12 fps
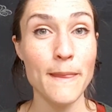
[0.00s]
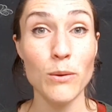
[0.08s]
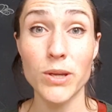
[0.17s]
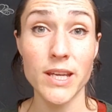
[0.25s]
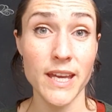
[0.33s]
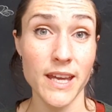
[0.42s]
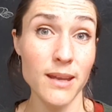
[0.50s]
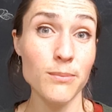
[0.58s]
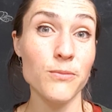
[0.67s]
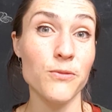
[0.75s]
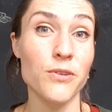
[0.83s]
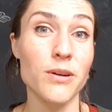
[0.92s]
We
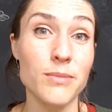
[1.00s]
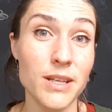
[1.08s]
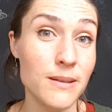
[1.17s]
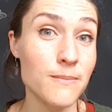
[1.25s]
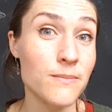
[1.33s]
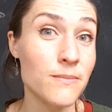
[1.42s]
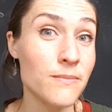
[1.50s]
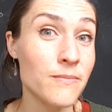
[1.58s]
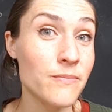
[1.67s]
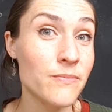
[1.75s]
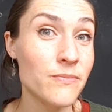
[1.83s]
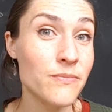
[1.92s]
came from him.
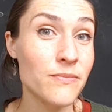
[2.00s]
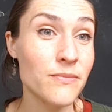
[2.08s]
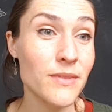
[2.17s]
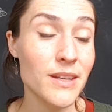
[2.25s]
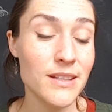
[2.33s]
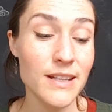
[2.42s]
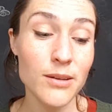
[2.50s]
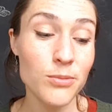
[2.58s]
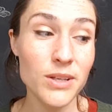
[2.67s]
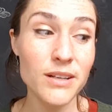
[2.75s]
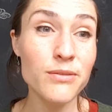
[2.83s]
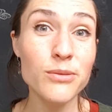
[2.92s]
Like
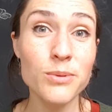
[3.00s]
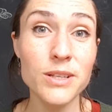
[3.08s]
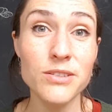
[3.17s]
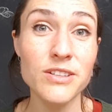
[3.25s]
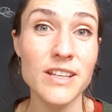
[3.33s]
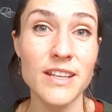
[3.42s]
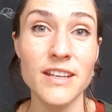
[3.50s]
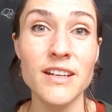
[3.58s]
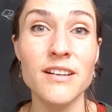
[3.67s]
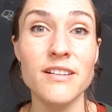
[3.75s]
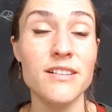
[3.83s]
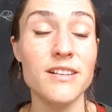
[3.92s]
whatever we're doing
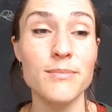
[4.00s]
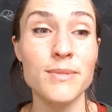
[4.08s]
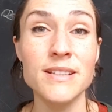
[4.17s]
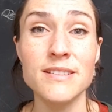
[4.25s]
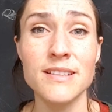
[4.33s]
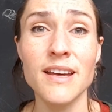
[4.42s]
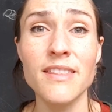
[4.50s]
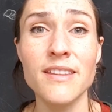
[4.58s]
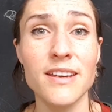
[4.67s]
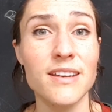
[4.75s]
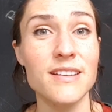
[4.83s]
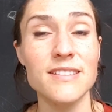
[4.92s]
here means
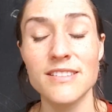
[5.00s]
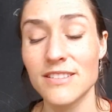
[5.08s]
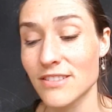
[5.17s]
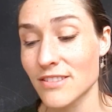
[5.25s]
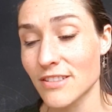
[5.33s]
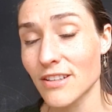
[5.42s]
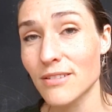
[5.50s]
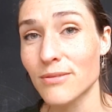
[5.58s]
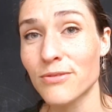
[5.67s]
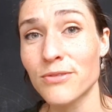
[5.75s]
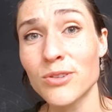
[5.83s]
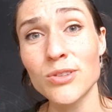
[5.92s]
nothing. It's just so
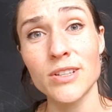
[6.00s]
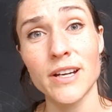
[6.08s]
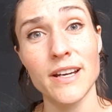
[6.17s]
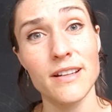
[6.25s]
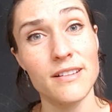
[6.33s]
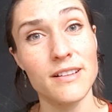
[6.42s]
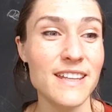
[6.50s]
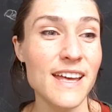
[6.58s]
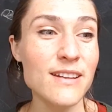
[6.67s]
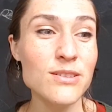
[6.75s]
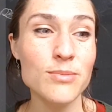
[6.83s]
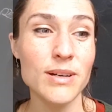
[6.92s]
futile.
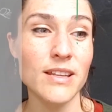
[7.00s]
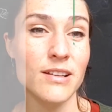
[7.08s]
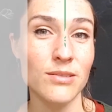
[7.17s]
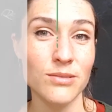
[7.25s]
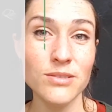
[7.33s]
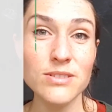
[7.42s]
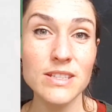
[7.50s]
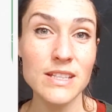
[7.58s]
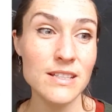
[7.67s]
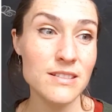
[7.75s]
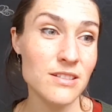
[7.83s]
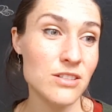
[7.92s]
That is why the Lord
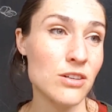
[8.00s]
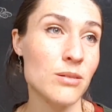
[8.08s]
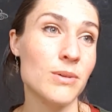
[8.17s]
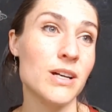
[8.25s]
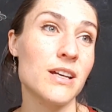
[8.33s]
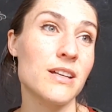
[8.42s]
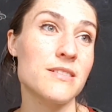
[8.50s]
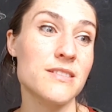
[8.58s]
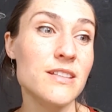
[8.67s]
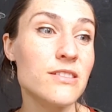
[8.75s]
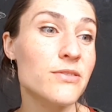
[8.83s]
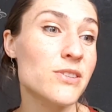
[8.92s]
says in Jeremiah
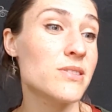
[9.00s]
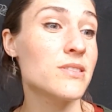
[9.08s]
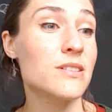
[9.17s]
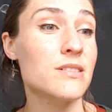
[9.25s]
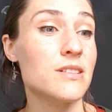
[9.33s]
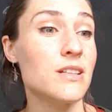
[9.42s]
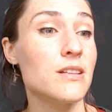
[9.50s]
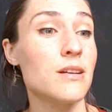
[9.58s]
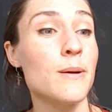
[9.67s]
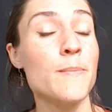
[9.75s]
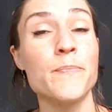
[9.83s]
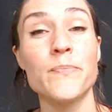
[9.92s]
6 verse 16,
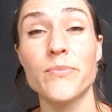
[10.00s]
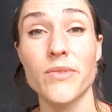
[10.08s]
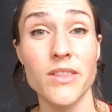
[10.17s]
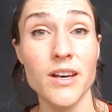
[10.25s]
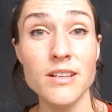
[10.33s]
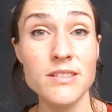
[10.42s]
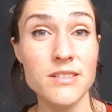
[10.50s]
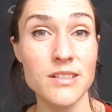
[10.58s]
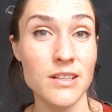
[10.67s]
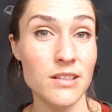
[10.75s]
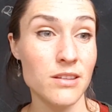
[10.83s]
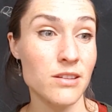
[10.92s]
"Thus
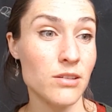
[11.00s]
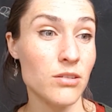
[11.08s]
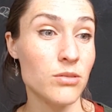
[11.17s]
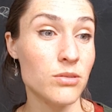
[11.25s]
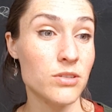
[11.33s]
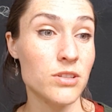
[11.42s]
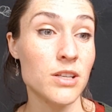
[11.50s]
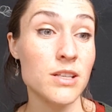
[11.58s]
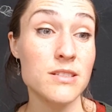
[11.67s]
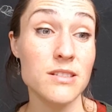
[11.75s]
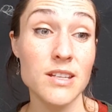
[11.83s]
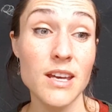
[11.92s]
saith the Lord,
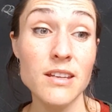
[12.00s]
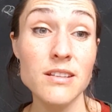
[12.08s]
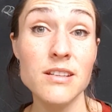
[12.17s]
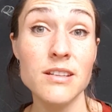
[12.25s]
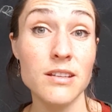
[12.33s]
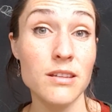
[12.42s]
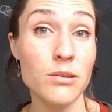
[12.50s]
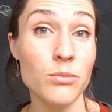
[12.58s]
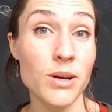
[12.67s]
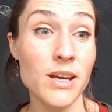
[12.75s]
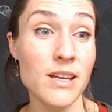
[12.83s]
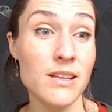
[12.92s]
stand ye in the
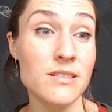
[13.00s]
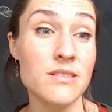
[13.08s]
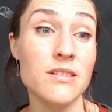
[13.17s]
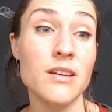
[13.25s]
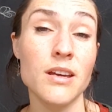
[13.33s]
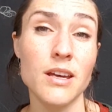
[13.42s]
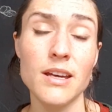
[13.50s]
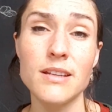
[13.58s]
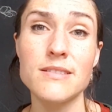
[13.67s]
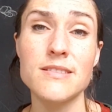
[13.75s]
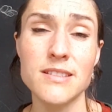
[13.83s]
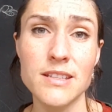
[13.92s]
ways,
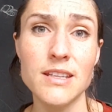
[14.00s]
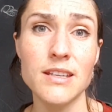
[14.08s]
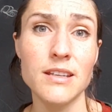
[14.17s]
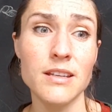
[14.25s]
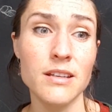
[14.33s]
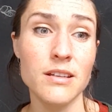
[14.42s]
and see,